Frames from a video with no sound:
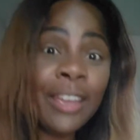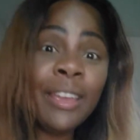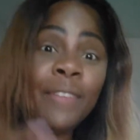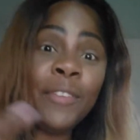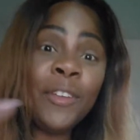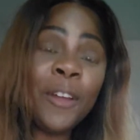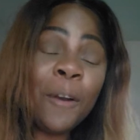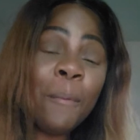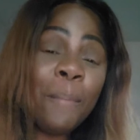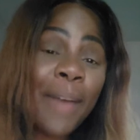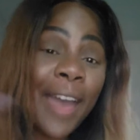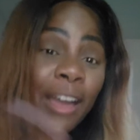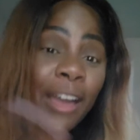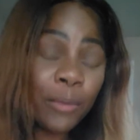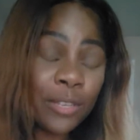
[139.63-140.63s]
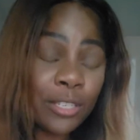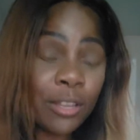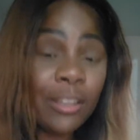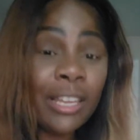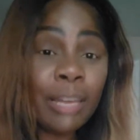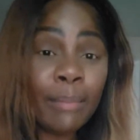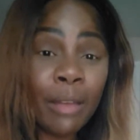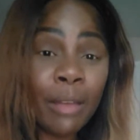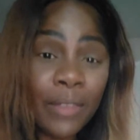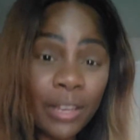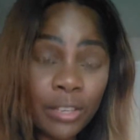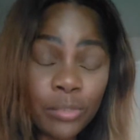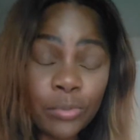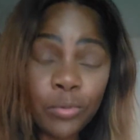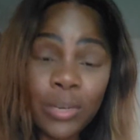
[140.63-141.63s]
If you go backwards, go look at my
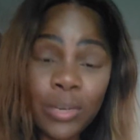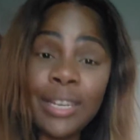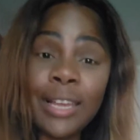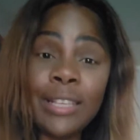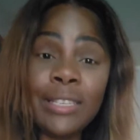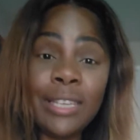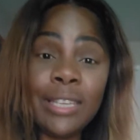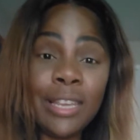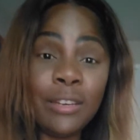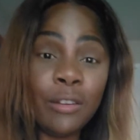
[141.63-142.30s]
videos from 2019,